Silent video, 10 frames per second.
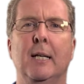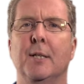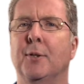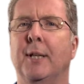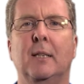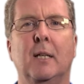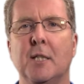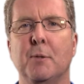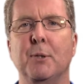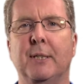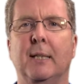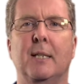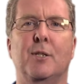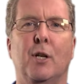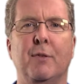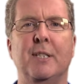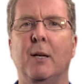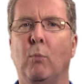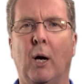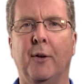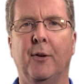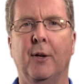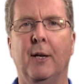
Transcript: so that customers get the service they want